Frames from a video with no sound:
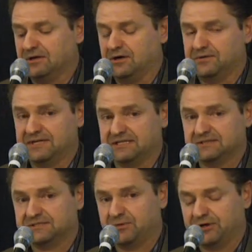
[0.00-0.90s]
on
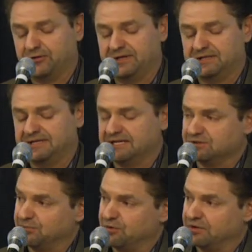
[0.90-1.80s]
that Spring Creek
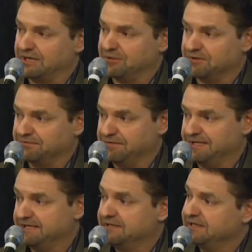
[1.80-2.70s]
Natural program on
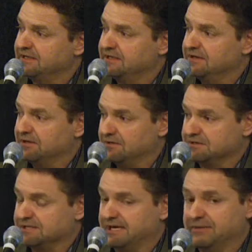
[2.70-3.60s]
feed all the
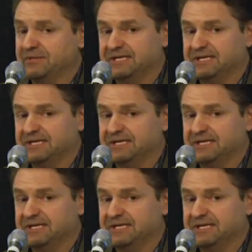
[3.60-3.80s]
time.